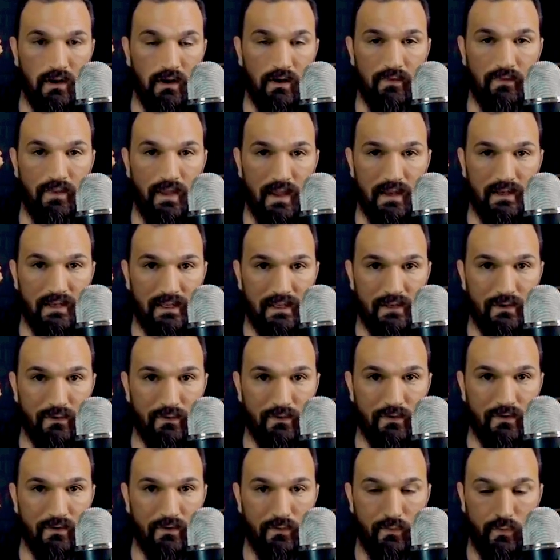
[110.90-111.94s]
of that
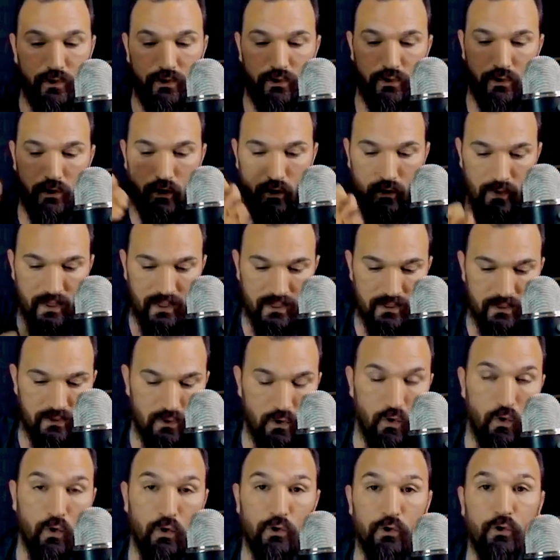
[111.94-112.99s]
needle when you go
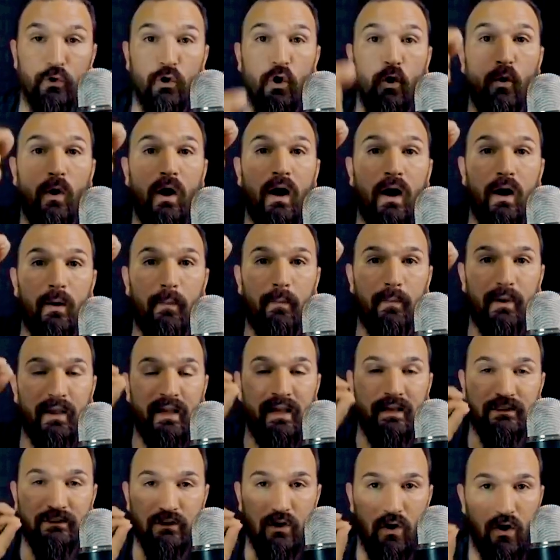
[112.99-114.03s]
in or you go up.
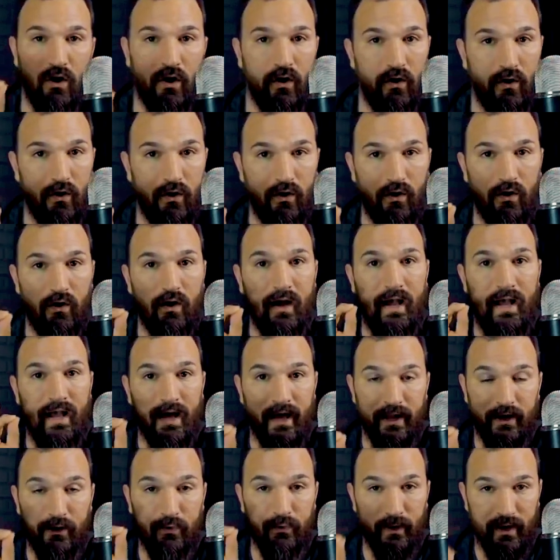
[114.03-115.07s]
It's all
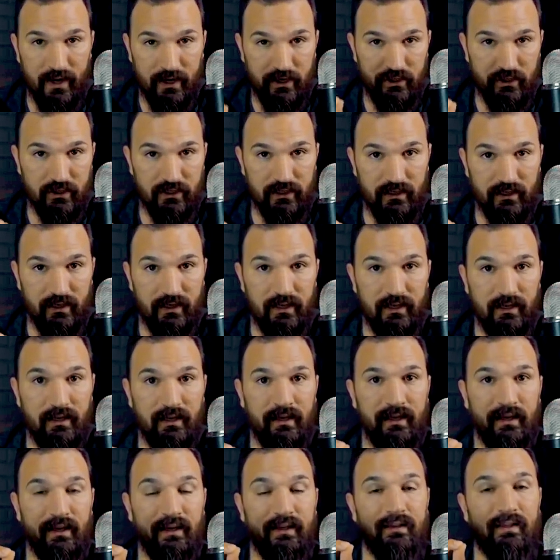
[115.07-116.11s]
adoration
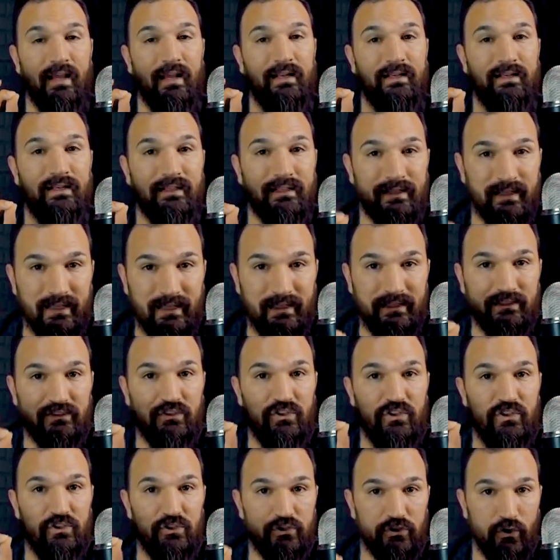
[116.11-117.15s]
that
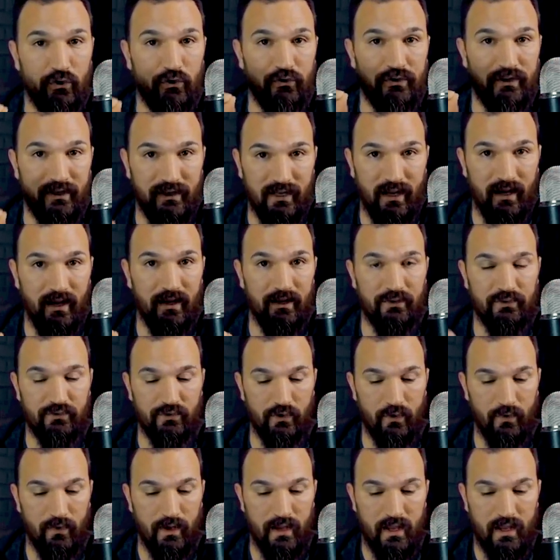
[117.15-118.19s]
clings the soul to God.
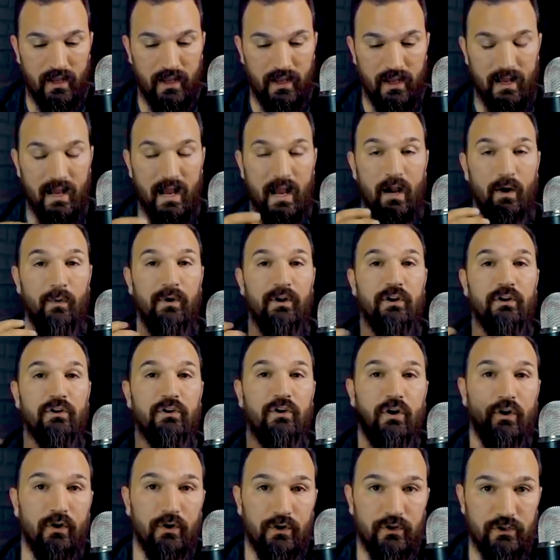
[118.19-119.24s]
So I would
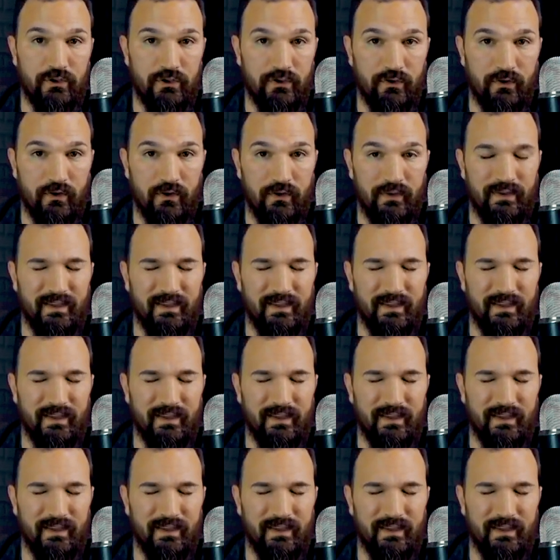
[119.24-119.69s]
encourage you